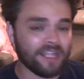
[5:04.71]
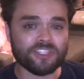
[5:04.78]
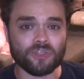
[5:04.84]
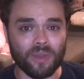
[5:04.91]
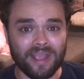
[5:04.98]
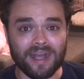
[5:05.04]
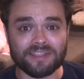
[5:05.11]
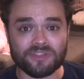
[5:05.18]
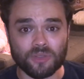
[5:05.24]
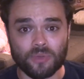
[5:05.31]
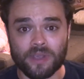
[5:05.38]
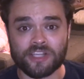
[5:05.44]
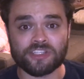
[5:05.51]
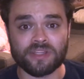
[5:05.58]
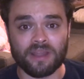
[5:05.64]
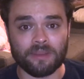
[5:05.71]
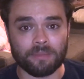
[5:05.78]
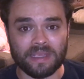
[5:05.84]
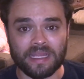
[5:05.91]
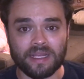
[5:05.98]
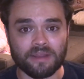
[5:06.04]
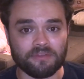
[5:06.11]
And so, I asked the question at the
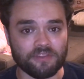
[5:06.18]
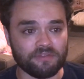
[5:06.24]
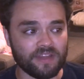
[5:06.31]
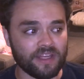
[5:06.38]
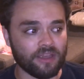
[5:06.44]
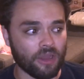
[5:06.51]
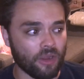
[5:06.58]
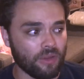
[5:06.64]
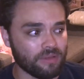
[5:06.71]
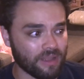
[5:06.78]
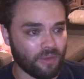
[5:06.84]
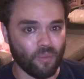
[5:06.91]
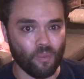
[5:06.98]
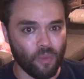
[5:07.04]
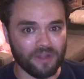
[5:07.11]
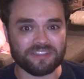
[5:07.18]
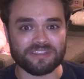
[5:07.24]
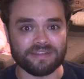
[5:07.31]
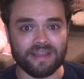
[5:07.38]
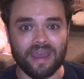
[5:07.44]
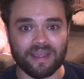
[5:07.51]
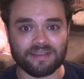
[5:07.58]
beginning of the video, like,
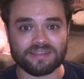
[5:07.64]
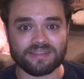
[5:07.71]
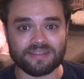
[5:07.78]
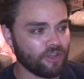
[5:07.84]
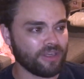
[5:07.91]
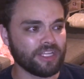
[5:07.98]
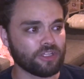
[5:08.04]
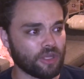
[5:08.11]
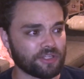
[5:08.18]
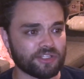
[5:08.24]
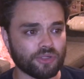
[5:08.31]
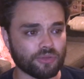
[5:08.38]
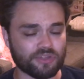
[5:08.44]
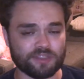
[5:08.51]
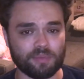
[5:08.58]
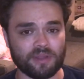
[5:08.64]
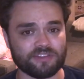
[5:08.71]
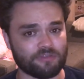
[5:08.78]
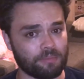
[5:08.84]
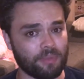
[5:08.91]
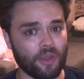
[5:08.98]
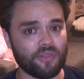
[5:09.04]
what's next? The only logical
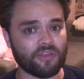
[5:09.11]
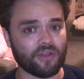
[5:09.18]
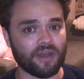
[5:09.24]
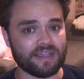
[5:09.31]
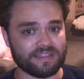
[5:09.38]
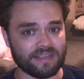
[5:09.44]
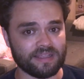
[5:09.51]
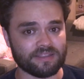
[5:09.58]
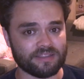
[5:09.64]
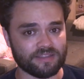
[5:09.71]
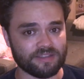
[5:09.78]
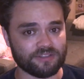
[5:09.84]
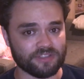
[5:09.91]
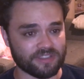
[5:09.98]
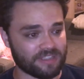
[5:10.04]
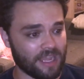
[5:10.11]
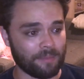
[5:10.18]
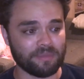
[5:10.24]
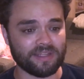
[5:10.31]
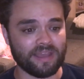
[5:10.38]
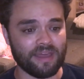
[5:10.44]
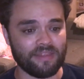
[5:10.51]
response from both guys is to just
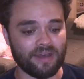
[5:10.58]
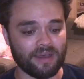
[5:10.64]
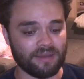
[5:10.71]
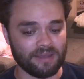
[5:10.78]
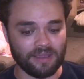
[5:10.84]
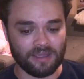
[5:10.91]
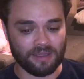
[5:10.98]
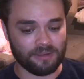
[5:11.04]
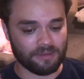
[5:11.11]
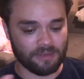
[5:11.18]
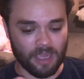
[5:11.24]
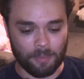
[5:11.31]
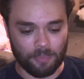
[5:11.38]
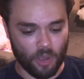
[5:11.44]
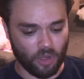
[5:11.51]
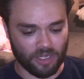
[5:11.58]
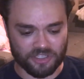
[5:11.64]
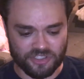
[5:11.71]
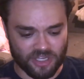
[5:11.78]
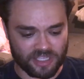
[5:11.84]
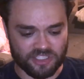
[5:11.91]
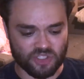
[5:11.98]
come together
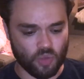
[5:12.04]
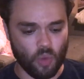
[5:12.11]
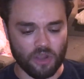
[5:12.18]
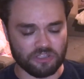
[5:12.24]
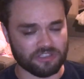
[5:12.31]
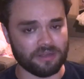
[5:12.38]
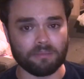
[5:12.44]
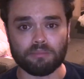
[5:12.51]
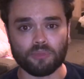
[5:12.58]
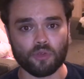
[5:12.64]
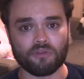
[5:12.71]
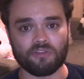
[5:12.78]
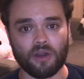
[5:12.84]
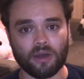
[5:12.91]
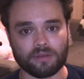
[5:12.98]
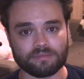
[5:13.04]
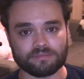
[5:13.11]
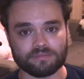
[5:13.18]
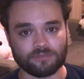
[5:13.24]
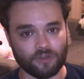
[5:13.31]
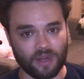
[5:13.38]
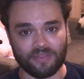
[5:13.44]
apologize, squash it, move on,
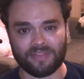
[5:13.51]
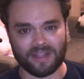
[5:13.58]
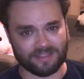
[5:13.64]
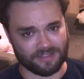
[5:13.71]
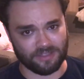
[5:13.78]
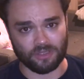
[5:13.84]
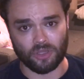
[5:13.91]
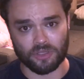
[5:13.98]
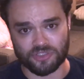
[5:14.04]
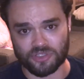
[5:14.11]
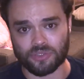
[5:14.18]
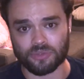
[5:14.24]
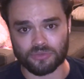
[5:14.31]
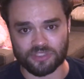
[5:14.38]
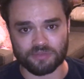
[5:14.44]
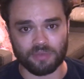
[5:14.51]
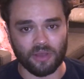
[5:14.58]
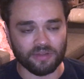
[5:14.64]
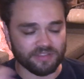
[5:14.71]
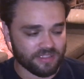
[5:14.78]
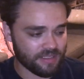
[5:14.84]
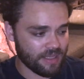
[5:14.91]
right? That's the logical
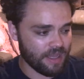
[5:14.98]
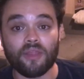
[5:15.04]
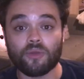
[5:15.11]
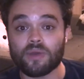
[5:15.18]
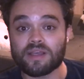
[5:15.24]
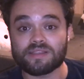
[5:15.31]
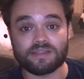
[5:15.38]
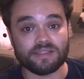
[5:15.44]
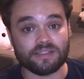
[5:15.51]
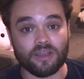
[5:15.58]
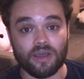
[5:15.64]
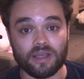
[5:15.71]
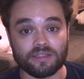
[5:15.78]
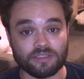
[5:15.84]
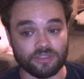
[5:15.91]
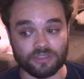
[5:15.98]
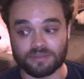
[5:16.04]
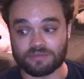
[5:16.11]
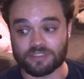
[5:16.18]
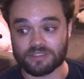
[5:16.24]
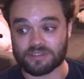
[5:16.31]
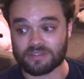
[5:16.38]
response. Otherwise, these guys
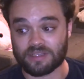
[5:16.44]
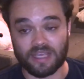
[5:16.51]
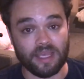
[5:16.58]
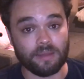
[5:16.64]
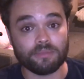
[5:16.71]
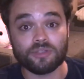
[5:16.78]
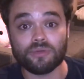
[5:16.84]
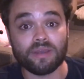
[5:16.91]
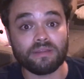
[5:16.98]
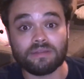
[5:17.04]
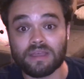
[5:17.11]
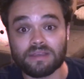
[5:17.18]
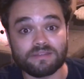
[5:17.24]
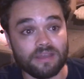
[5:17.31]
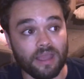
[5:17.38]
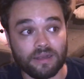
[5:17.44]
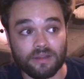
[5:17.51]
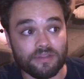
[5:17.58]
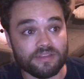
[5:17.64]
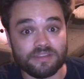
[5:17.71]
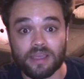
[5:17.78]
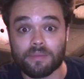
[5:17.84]
could just keep doing
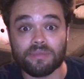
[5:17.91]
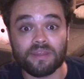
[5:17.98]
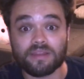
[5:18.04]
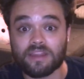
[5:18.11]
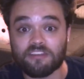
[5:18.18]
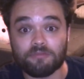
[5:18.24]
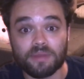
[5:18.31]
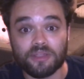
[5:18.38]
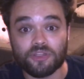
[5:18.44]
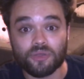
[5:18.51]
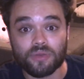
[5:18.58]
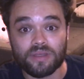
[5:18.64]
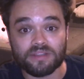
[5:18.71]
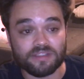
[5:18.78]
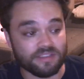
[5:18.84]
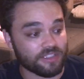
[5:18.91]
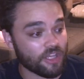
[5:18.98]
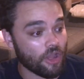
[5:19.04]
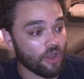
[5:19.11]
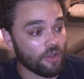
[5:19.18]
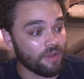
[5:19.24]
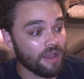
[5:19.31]
exactly the same thing they've been doing. Just
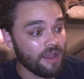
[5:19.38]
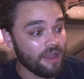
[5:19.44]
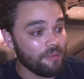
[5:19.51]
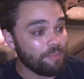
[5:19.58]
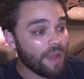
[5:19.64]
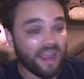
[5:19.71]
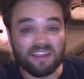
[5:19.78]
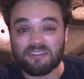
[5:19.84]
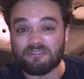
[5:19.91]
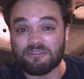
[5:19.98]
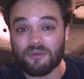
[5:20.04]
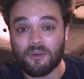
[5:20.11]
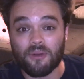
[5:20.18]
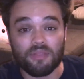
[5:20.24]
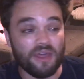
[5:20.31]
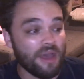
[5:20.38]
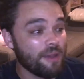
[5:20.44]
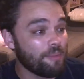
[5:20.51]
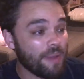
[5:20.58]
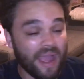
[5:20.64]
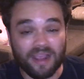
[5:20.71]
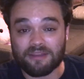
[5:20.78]
go back and forth,
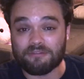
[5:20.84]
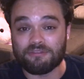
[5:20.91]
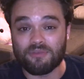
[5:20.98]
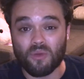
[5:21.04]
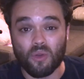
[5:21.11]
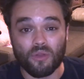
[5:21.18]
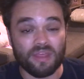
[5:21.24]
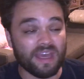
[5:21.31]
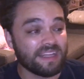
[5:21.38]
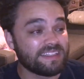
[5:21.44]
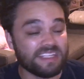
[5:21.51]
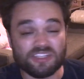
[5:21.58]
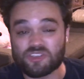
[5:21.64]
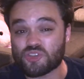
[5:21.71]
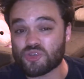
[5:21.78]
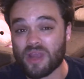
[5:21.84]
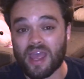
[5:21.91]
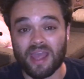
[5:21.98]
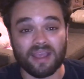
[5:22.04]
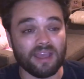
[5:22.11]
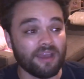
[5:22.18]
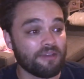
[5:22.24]
back and forth, diss
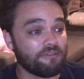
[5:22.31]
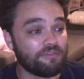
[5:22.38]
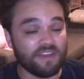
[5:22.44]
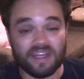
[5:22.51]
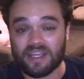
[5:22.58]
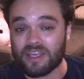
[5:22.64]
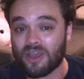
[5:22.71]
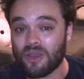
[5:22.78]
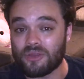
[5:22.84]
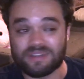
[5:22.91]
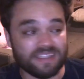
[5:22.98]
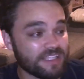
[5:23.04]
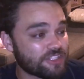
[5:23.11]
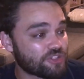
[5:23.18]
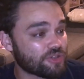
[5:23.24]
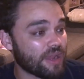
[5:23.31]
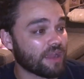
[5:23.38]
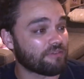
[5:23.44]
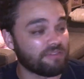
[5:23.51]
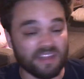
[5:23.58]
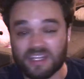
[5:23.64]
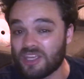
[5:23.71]
track, video, diss
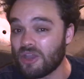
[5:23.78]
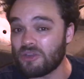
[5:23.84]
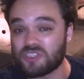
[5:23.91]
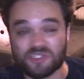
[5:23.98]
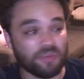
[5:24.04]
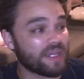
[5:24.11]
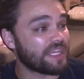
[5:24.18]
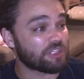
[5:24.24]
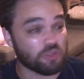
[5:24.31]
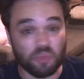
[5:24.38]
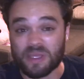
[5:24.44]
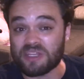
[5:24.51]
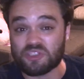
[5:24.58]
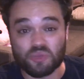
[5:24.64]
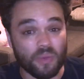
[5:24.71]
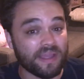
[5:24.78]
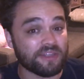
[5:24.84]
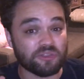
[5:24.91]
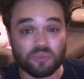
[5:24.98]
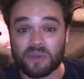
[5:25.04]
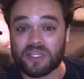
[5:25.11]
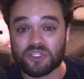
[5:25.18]
track, video, tweet, tweet,
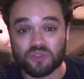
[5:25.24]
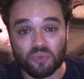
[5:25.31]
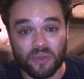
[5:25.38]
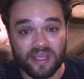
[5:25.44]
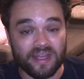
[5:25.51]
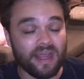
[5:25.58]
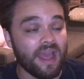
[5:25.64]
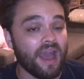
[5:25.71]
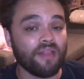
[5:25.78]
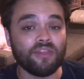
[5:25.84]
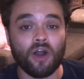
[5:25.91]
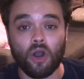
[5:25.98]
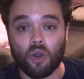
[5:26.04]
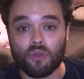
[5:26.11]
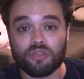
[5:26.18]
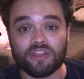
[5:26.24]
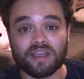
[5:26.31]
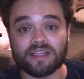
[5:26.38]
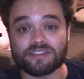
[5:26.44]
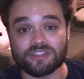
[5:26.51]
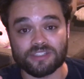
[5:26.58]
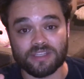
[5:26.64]
tweet, tweet, tweet. And the whole
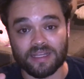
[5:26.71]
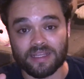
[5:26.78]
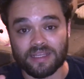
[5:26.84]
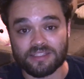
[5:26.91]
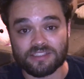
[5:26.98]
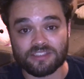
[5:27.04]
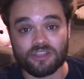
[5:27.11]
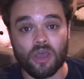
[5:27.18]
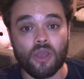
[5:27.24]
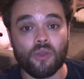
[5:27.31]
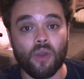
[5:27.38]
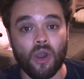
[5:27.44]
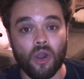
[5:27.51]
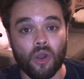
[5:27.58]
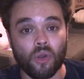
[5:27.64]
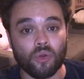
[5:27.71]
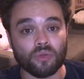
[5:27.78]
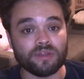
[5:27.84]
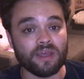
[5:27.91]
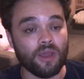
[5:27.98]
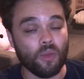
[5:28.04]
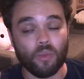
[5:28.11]
thing is just going to get so
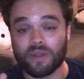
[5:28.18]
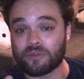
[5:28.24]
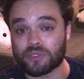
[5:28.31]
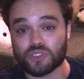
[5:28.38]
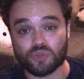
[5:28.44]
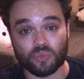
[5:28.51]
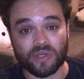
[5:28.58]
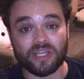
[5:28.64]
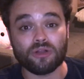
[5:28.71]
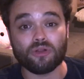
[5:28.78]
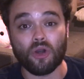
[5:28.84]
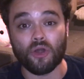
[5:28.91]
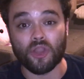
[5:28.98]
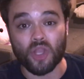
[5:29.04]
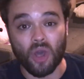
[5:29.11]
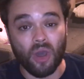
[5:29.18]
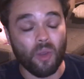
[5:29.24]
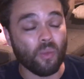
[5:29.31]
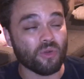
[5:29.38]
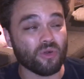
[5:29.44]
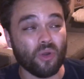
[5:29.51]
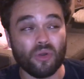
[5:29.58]
old. Whether it's real or
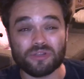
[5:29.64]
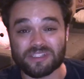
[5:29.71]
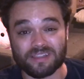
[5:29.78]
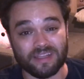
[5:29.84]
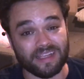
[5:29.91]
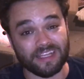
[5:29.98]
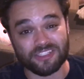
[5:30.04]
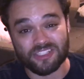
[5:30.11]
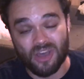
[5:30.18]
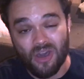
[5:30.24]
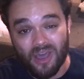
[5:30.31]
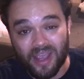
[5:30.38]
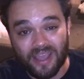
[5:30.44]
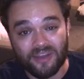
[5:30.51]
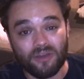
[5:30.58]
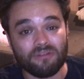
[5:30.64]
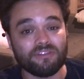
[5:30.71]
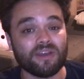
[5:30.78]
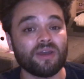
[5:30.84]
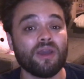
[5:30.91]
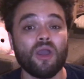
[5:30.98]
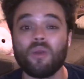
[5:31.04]
not, we're all just going to get tired of
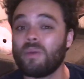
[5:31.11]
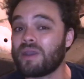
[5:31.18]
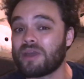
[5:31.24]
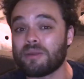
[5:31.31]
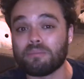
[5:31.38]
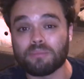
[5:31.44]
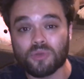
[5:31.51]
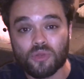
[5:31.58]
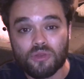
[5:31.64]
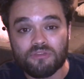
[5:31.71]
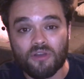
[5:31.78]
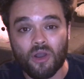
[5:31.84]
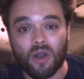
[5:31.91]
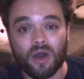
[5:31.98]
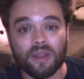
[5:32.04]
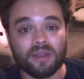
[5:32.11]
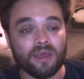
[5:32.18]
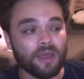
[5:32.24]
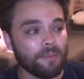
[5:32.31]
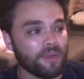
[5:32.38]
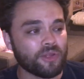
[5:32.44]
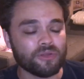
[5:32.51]
it. We're going to move on
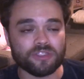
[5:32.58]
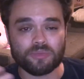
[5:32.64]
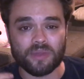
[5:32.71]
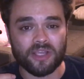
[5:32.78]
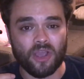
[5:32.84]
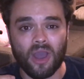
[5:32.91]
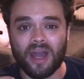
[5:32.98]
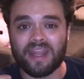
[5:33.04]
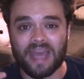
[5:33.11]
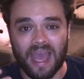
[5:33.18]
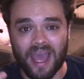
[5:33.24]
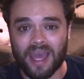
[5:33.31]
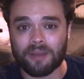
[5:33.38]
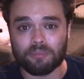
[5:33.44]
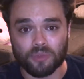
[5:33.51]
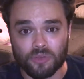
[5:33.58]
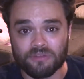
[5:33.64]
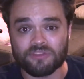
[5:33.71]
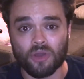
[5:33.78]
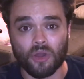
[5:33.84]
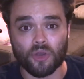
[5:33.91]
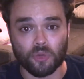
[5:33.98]
because we kind of had
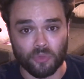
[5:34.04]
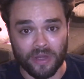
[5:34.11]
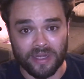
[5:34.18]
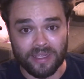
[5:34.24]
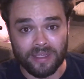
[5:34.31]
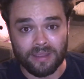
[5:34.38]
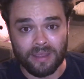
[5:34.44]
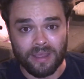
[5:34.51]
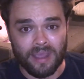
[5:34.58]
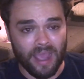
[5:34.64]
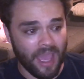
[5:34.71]
moved on already.